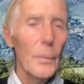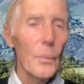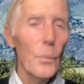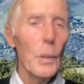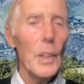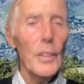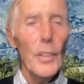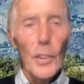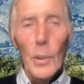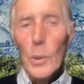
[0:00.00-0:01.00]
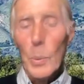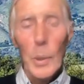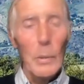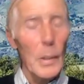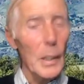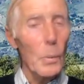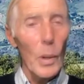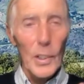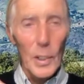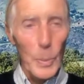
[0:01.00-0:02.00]
We read the news, we read
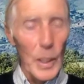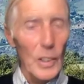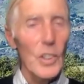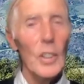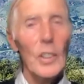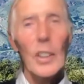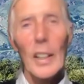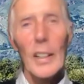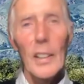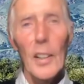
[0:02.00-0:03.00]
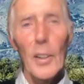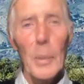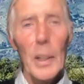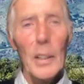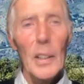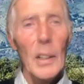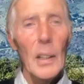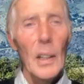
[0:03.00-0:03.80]
what is being circulated in the media,